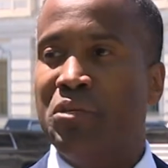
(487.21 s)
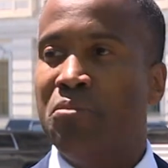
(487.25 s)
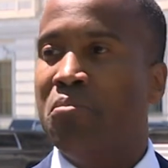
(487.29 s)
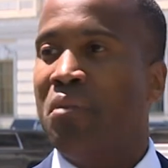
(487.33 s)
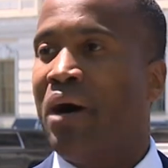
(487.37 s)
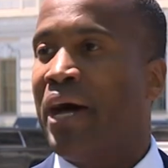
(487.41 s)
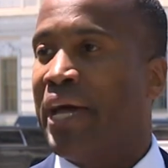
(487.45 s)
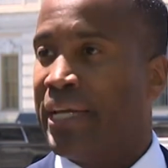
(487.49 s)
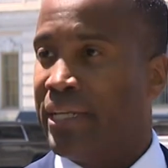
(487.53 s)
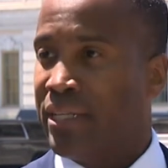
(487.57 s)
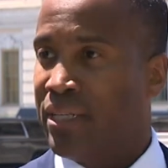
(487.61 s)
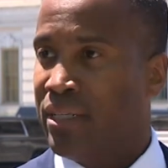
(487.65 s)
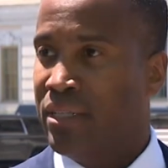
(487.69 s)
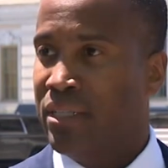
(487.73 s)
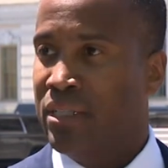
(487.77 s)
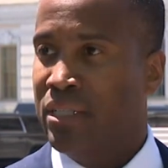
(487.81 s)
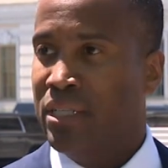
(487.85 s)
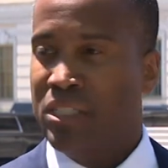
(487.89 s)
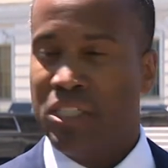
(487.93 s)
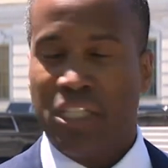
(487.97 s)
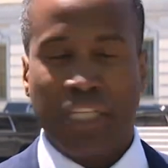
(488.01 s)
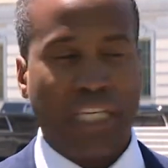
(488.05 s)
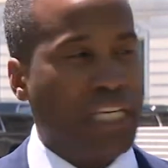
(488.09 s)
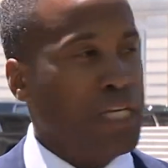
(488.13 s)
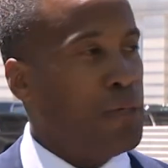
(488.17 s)
might
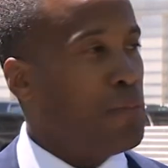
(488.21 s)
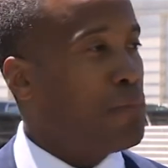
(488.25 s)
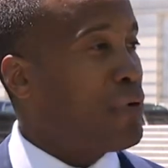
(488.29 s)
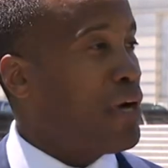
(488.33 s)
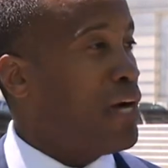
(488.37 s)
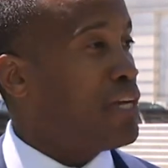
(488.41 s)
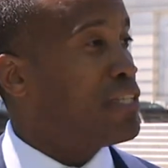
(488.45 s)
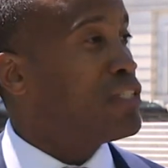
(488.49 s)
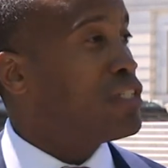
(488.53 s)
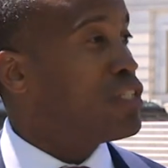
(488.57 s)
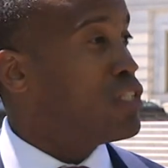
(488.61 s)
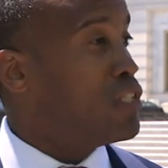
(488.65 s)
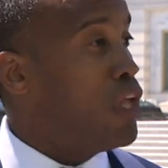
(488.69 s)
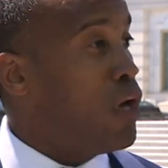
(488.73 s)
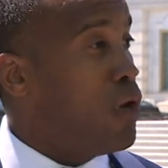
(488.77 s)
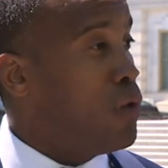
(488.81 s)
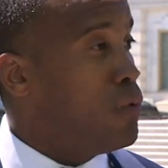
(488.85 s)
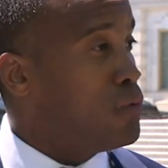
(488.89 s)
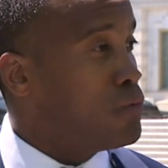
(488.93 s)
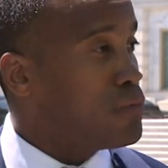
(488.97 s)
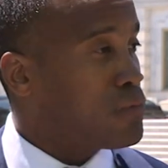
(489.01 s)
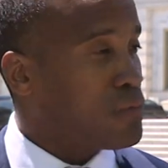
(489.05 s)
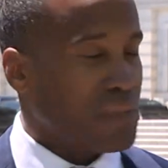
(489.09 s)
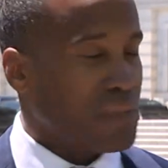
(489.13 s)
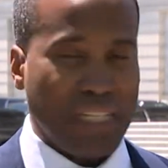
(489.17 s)
to keep prices low